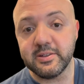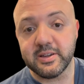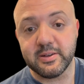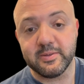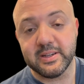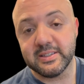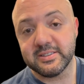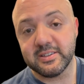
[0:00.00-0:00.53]
you
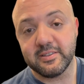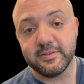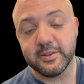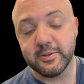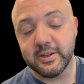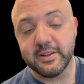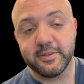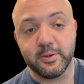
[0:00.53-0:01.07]
can reinstall
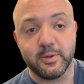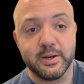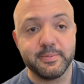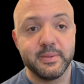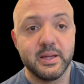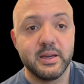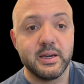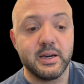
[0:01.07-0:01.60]
Fluidd if you want.
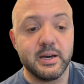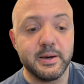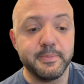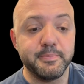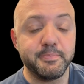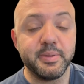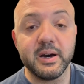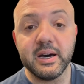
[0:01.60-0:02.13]

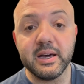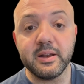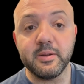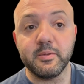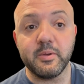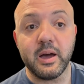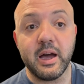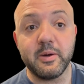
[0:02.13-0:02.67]
Um, but
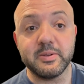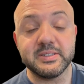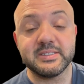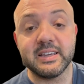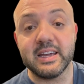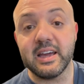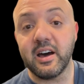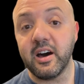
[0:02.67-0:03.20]
I would
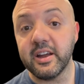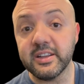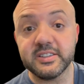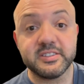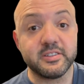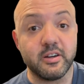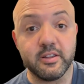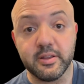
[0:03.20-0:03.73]
say
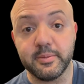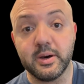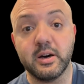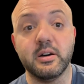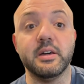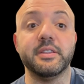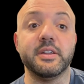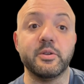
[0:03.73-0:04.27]
uninstall them
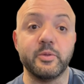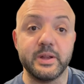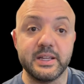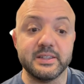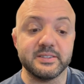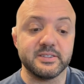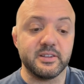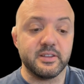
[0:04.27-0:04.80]
all and then
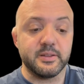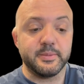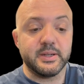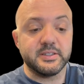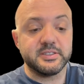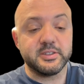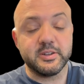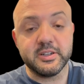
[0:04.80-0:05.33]
reinstall them
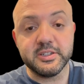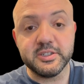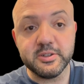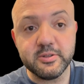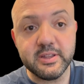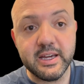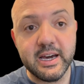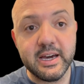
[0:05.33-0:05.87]
all. So to
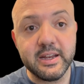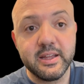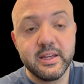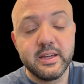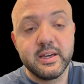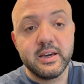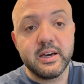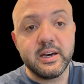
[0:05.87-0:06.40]
do that,
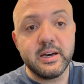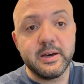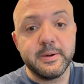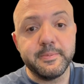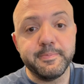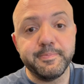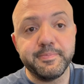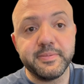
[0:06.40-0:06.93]

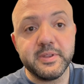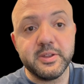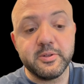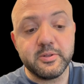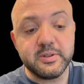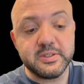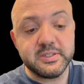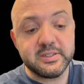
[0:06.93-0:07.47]
um,
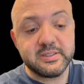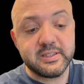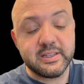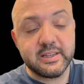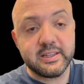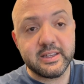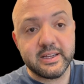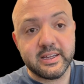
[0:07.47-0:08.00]
you just
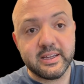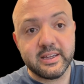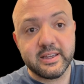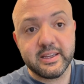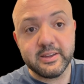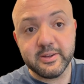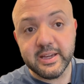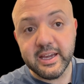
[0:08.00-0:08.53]
click,
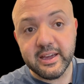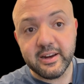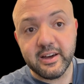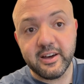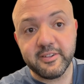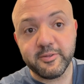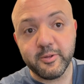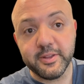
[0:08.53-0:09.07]
you kick it
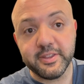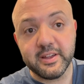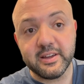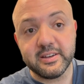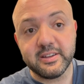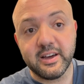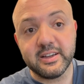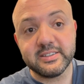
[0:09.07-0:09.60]
off with
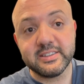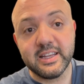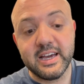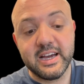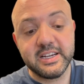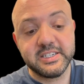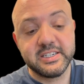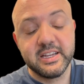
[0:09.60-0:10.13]
a dot
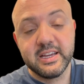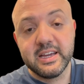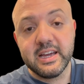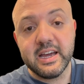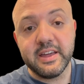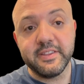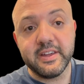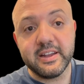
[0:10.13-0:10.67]
slash,
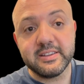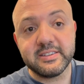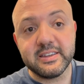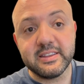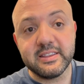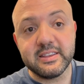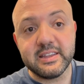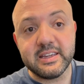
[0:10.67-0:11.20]
and then it's
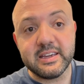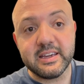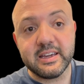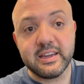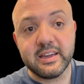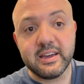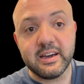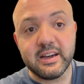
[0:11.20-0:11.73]
in the
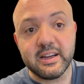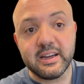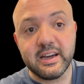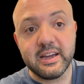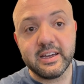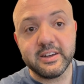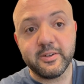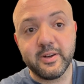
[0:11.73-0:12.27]
uh,
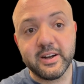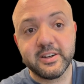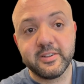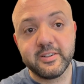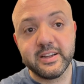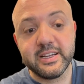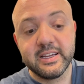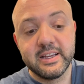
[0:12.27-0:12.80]
KIAUH
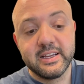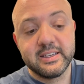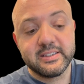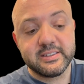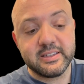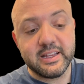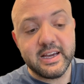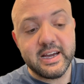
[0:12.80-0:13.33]
directory
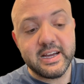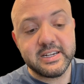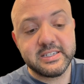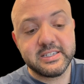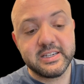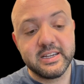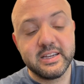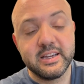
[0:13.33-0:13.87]

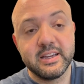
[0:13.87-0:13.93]
slash